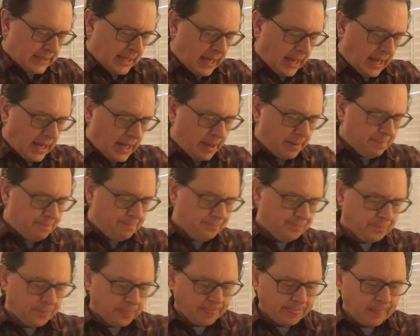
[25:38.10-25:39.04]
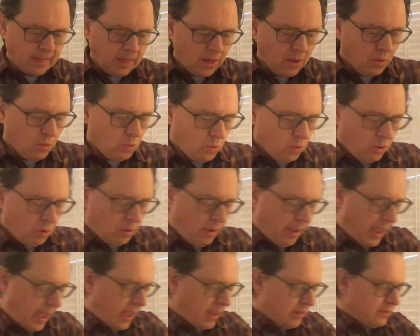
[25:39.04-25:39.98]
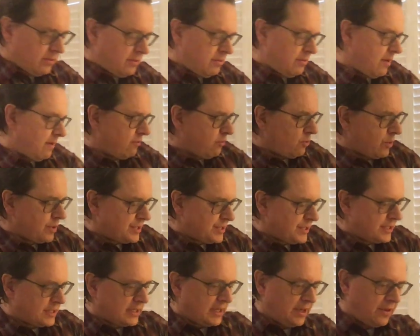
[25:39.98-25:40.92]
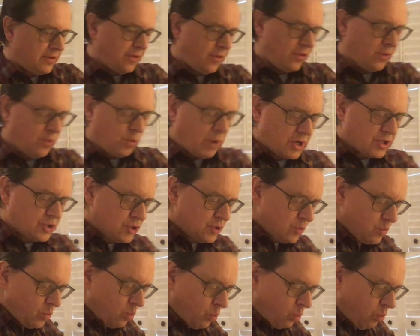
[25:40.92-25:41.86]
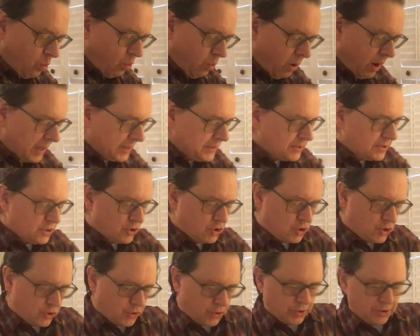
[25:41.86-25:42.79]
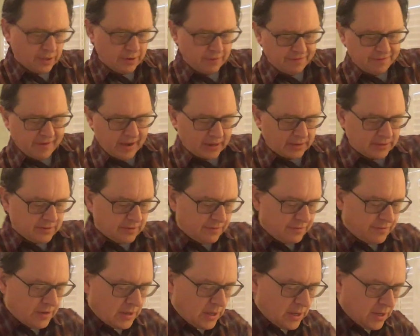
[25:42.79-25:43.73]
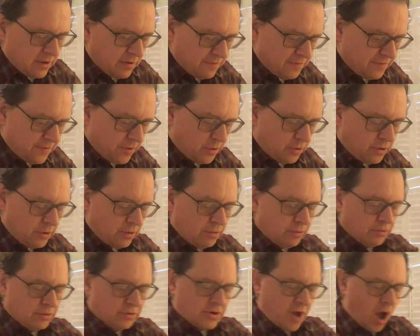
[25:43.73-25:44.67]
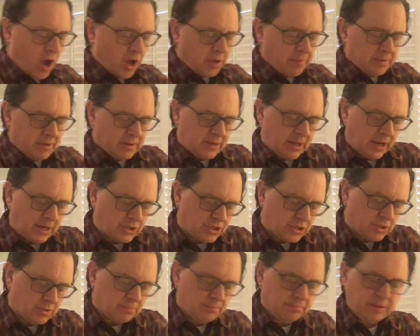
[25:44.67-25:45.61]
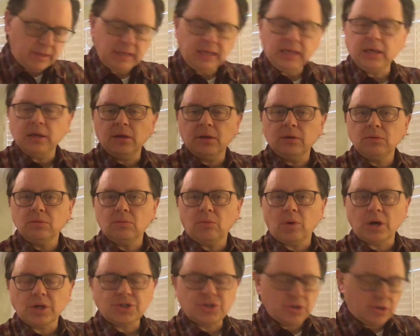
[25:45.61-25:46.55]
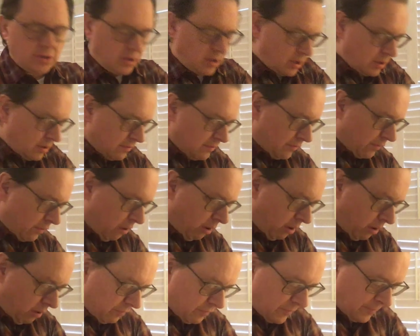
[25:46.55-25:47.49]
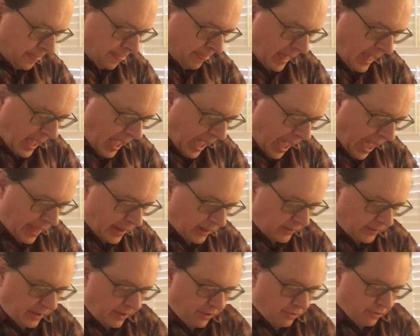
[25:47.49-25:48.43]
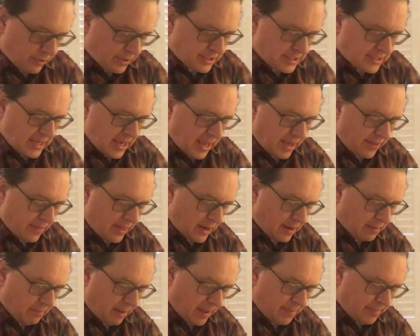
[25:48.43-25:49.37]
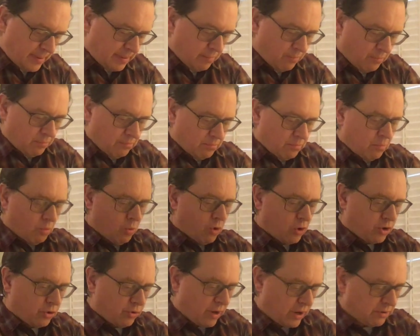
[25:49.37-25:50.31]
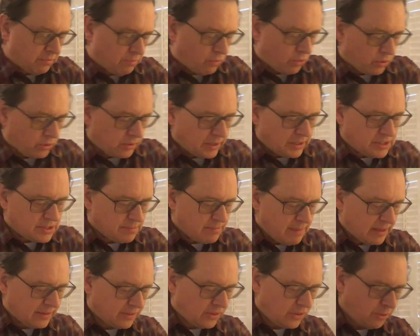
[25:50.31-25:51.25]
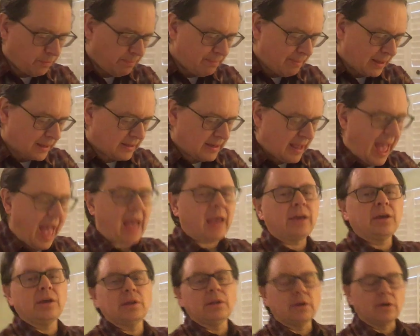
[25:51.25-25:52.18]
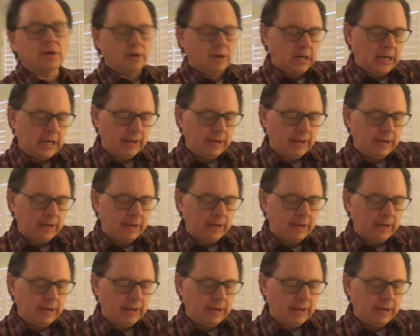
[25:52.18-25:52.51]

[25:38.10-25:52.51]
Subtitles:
And of course, this leads to the question, what should effective photo documentation be? What should it involve? And it leads her to say that it might be more correct morally to make the spectacular